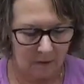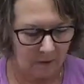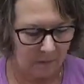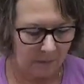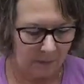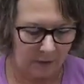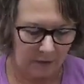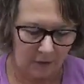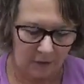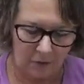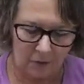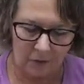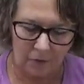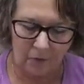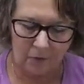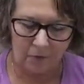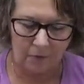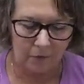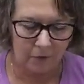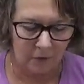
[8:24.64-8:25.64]
be
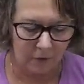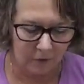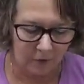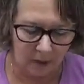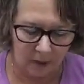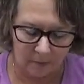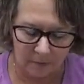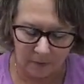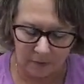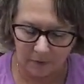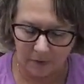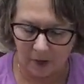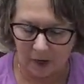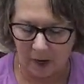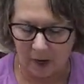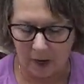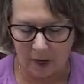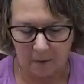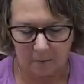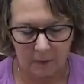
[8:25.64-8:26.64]
used for a
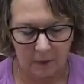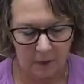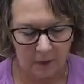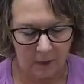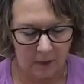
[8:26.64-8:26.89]
tabletop.